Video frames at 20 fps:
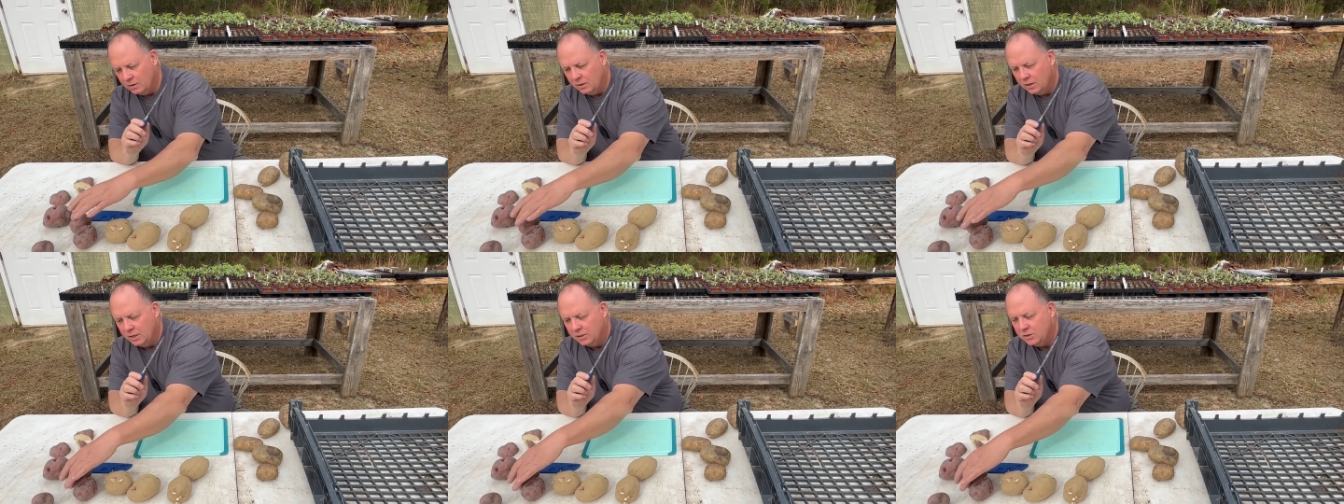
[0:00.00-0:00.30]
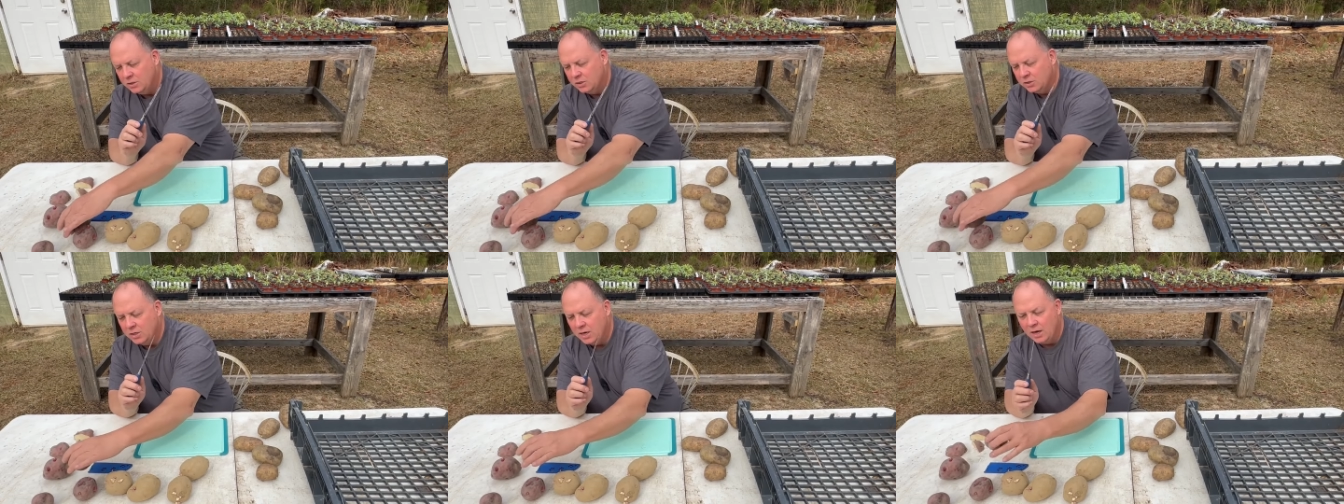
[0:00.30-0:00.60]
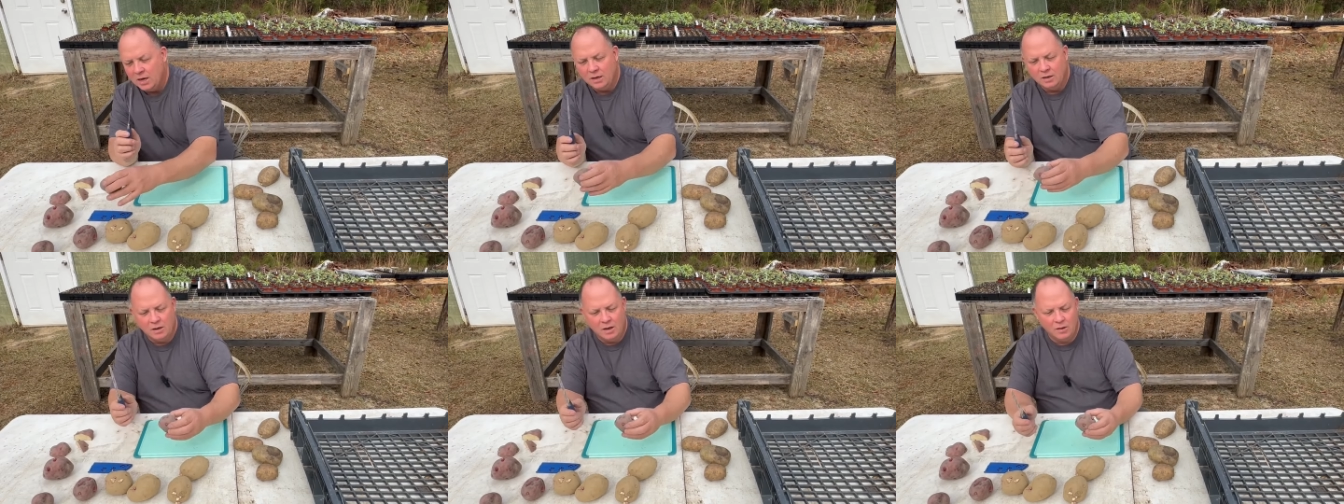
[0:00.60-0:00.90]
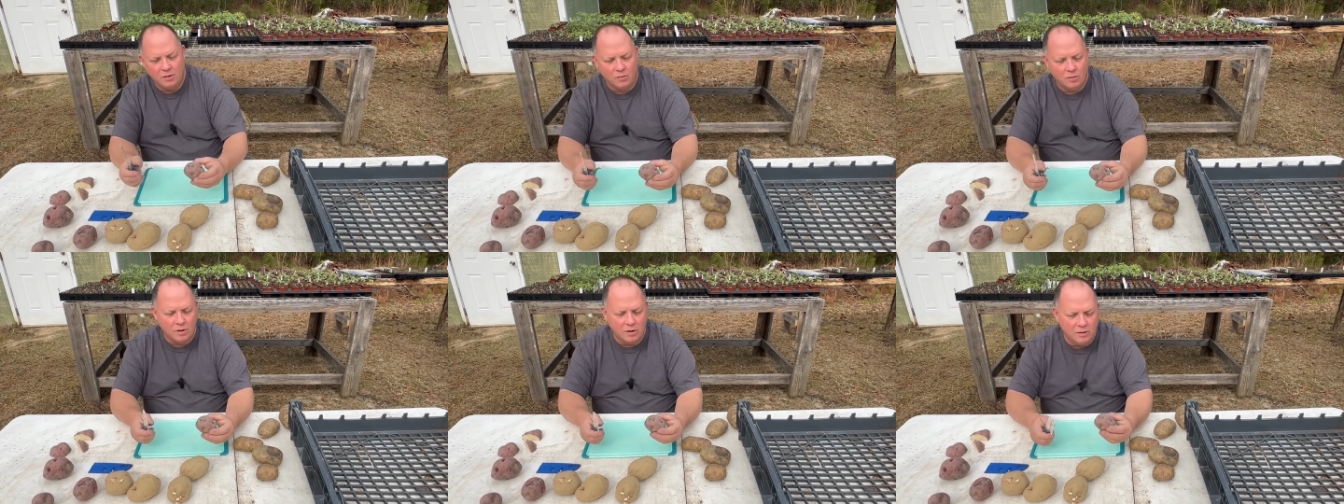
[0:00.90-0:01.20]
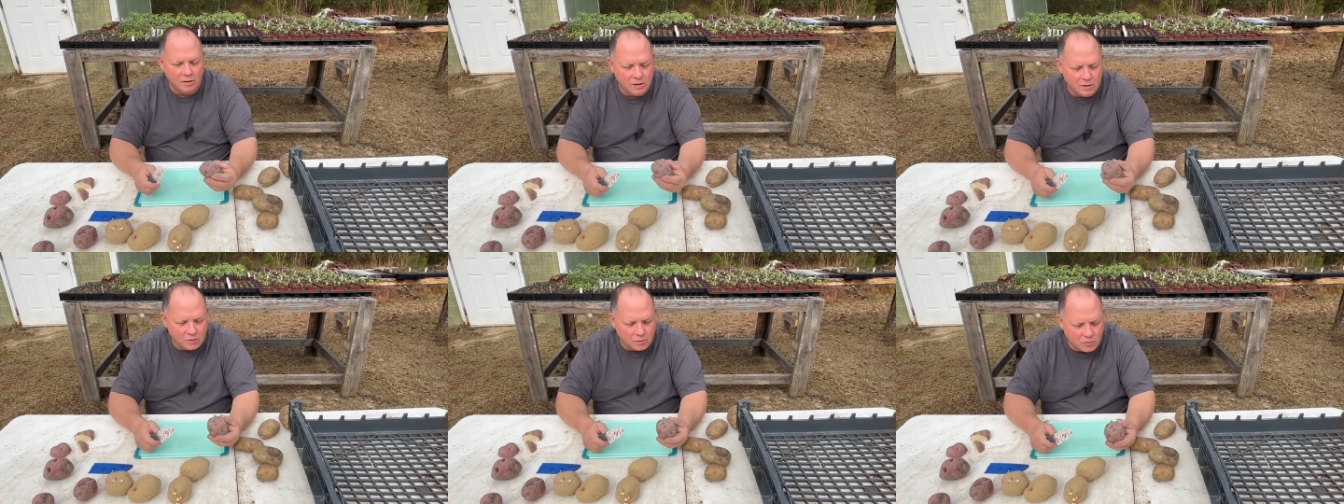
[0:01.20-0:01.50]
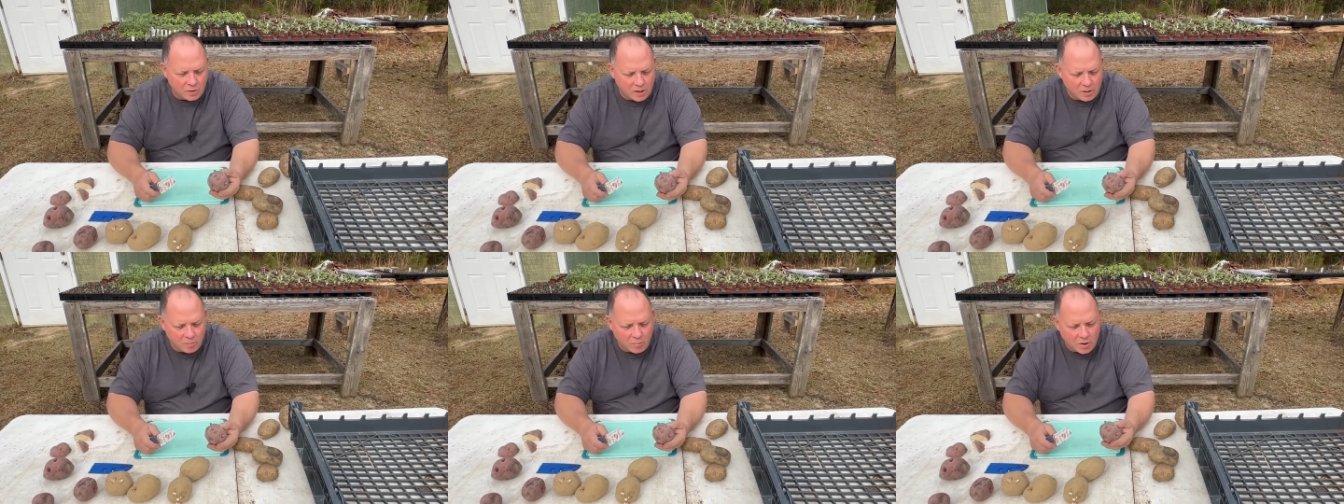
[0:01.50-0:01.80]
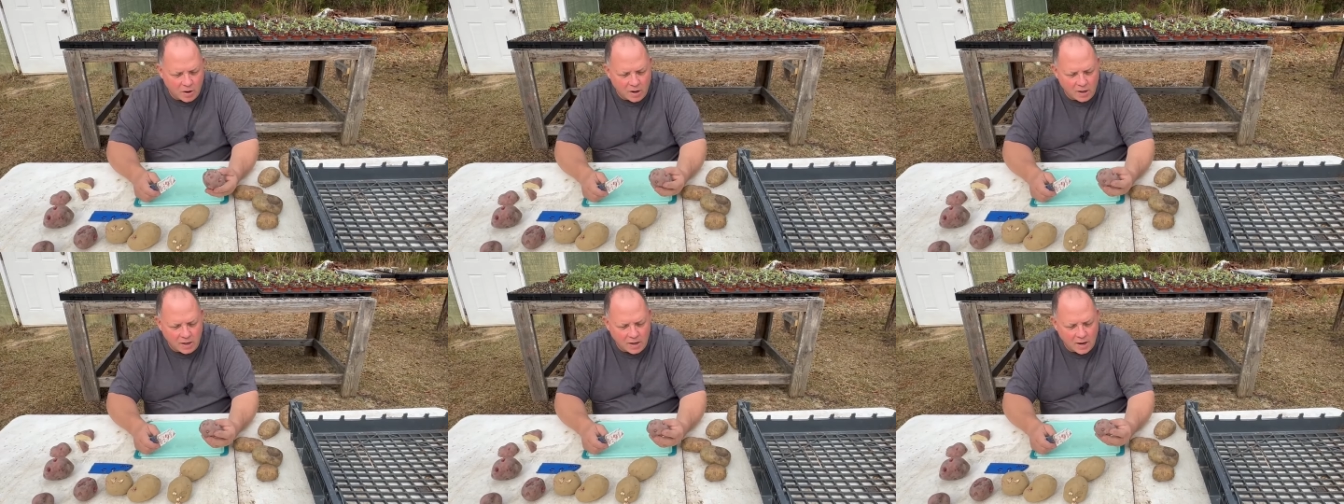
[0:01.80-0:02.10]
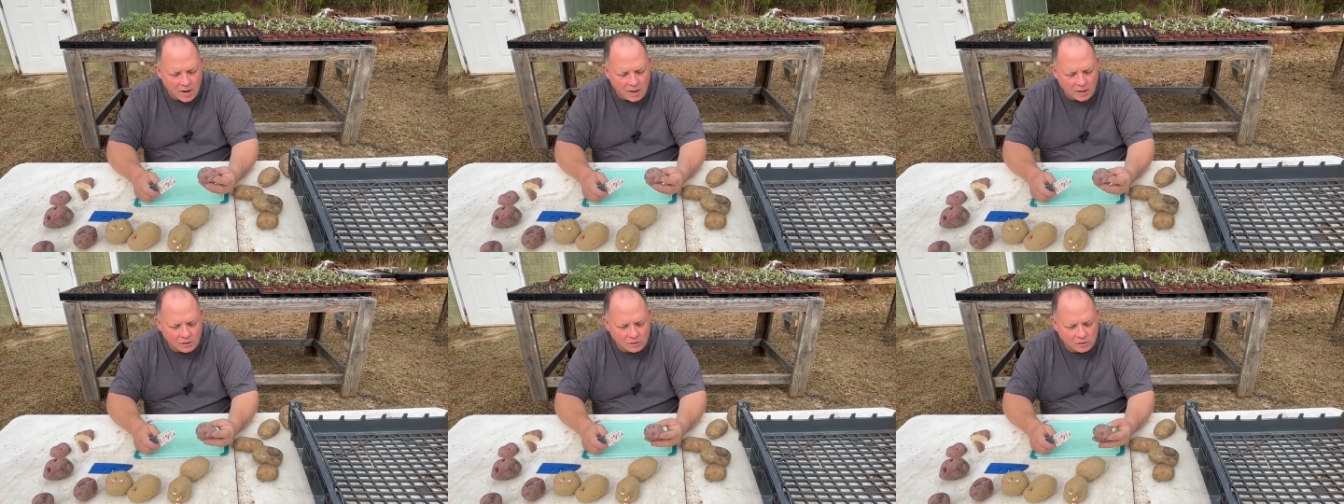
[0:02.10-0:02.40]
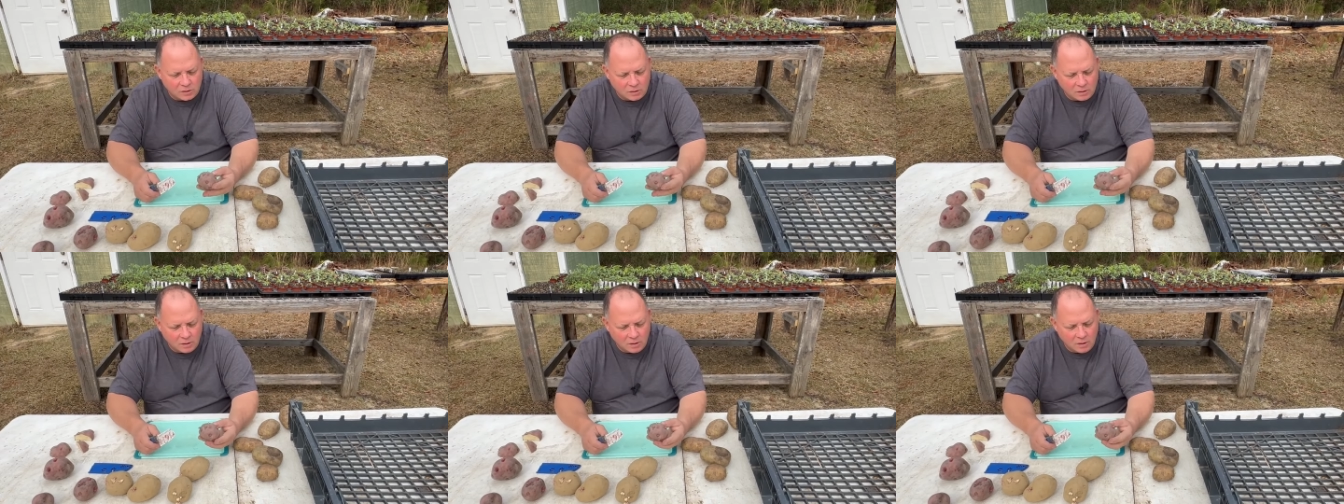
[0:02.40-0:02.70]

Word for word: Let's just take another one of these red Pontiacs,